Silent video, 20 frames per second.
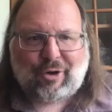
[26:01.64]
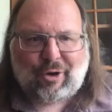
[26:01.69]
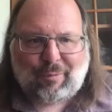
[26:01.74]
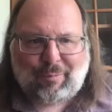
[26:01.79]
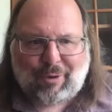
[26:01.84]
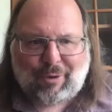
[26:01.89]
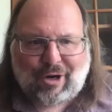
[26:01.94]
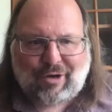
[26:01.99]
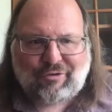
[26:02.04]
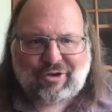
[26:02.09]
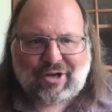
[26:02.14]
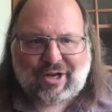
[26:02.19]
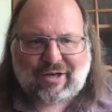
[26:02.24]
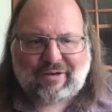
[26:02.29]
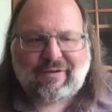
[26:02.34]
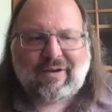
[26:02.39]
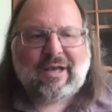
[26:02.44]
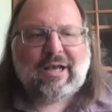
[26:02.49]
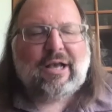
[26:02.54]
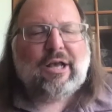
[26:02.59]
project.
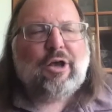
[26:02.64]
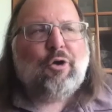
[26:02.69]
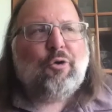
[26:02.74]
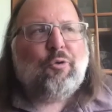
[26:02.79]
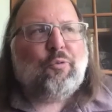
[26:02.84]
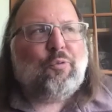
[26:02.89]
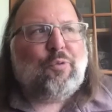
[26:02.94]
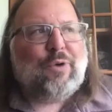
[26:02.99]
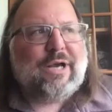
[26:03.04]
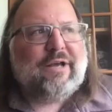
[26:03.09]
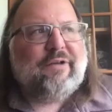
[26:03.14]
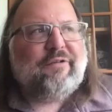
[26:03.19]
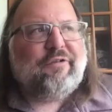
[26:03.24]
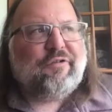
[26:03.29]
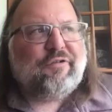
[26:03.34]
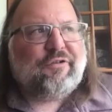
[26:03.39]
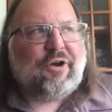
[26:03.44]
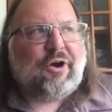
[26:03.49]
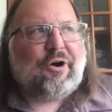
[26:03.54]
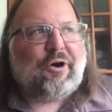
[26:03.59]
We
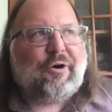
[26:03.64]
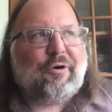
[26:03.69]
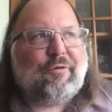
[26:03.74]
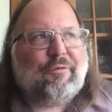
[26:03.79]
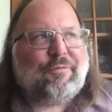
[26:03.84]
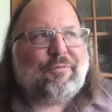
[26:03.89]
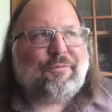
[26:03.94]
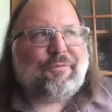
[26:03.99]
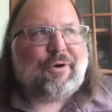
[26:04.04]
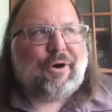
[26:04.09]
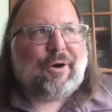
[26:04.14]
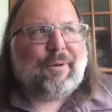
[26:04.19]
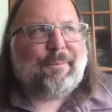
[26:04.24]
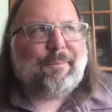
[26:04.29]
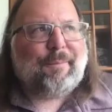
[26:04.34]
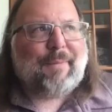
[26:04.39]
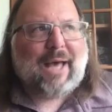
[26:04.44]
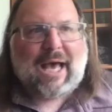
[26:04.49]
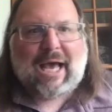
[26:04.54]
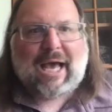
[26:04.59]
start
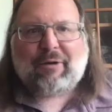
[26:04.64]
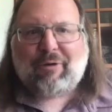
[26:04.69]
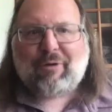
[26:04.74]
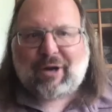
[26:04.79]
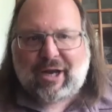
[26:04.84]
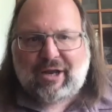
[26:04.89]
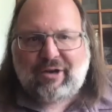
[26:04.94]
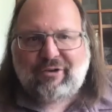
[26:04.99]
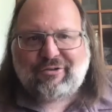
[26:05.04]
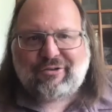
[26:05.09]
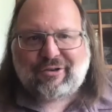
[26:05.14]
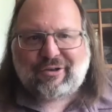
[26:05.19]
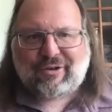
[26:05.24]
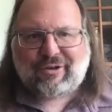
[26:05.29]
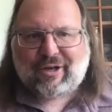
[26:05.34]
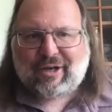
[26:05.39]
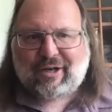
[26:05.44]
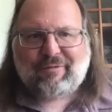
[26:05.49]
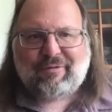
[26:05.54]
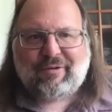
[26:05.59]
from aggregation
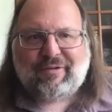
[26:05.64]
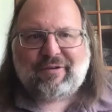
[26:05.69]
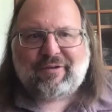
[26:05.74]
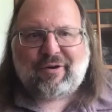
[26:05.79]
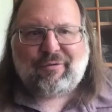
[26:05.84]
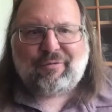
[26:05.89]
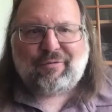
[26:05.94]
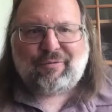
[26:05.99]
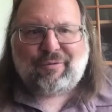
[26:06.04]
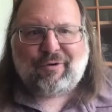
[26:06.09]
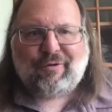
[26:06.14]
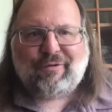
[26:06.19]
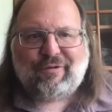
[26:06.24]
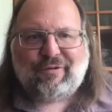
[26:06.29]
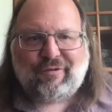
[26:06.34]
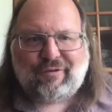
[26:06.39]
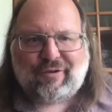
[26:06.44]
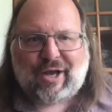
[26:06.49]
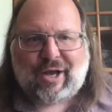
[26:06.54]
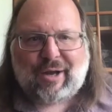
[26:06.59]
kind of as our first
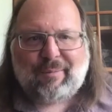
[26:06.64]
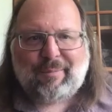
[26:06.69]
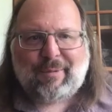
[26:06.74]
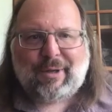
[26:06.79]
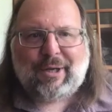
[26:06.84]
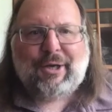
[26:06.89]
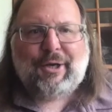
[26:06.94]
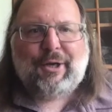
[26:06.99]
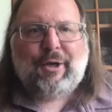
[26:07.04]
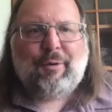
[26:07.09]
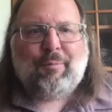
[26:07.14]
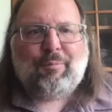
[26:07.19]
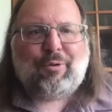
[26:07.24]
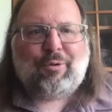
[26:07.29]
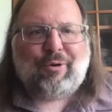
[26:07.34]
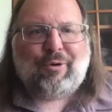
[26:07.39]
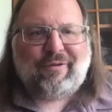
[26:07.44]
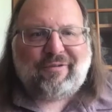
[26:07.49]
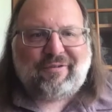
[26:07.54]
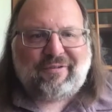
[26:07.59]
step,
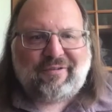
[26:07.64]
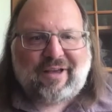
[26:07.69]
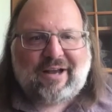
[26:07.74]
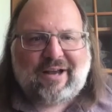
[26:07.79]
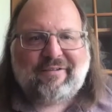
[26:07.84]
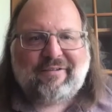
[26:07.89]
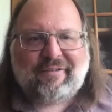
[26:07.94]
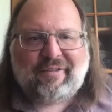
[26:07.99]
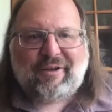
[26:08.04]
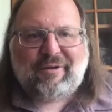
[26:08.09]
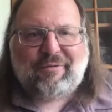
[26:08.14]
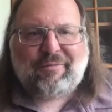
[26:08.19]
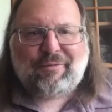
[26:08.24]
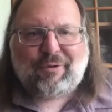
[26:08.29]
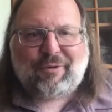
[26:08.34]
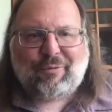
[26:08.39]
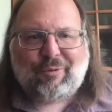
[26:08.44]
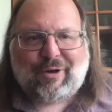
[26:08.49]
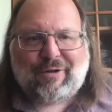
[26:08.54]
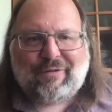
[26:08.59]
precisely for
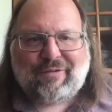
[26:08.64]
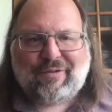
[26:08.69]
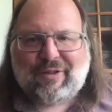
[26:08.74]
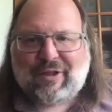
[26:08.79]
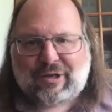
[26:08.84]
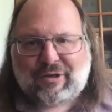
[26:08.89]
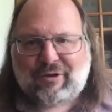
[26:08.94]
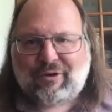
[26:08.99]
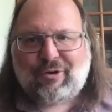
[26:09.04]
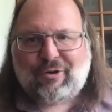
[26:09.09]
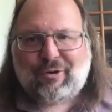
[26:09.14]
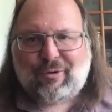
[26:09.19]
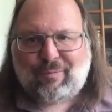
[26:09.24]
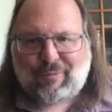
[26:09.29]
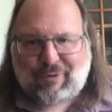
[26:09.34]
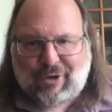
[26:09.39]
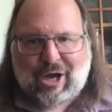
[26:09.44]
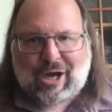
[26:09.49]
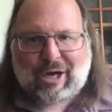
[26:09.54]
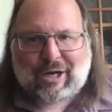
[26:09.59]
the reason that you're
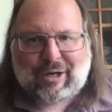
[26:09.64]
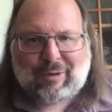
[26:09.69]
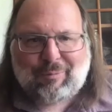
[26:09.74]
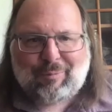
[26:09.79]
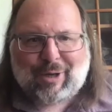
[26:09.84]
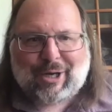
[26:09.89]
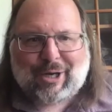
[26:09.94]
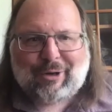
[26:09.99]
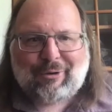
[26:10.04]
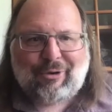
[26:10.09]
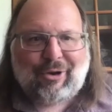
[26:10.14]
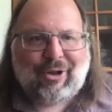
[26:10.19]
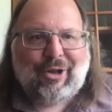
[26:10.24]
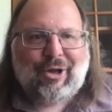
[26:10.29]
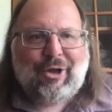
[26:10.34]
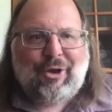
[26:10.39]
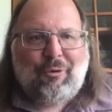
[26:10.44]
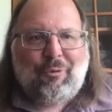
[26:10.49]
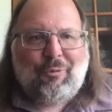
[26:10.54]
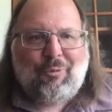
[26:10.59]
talking about.
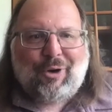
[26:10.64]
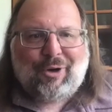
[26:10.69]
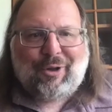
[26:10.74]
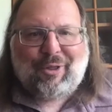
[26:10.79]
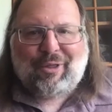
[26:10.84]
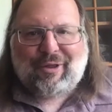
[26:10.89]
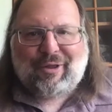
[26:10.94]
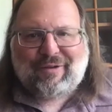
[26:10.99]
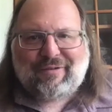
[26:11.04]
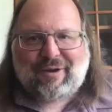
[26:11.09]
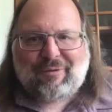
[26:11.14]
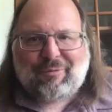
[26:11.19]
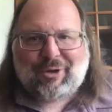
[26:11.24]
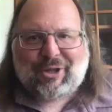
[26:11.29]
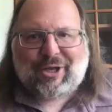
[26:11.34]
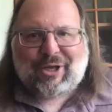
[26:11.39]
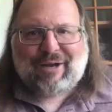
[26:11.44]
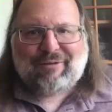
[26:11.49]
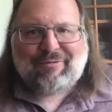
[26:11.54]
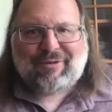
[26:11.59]
One of the things I
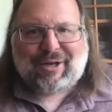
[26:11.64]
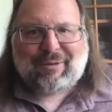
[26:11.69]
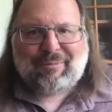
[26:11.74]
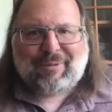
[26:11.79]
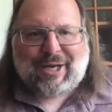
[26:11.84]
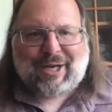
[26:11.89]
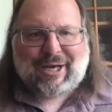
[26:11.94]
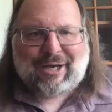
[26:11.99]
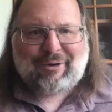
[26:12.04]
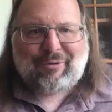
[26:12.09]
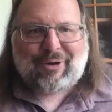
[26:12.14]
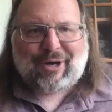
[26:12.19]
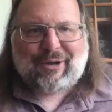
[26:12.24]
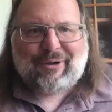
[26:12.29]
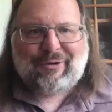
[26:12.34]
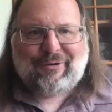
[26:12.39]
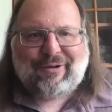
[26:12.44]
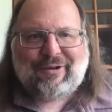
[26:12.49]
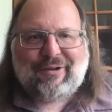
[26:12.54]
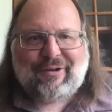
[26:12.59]
really have to get my head
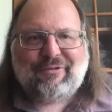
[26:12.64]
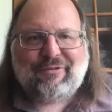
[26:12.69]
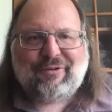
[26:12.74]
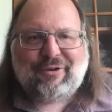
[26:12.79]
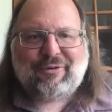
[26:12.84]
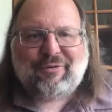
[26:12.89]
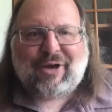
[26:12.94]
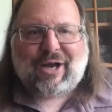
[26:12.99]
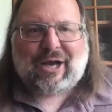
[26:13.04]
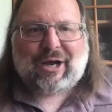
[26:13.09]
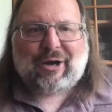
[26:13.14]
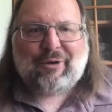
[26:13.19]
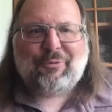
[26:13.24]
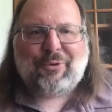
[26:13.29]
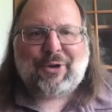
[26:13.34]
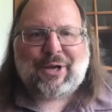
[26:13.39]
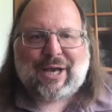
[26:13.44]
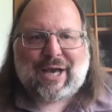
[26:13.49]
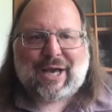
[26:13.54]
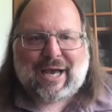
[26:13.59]
around is sort of how
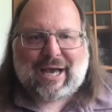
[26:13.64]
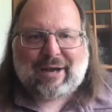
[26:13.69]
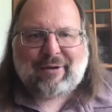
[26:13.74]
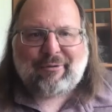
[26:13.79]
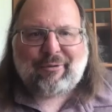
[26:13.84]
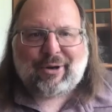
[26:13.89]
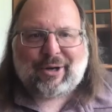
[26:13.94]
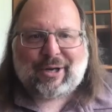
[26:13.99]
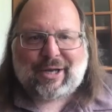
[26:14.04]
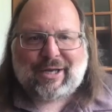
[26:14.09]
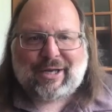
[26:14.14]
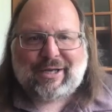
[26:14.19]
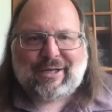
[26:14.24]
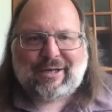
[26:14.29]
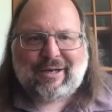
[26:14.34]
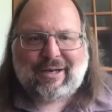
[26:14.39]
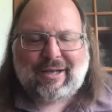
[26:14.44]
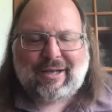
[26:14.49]
we aggregate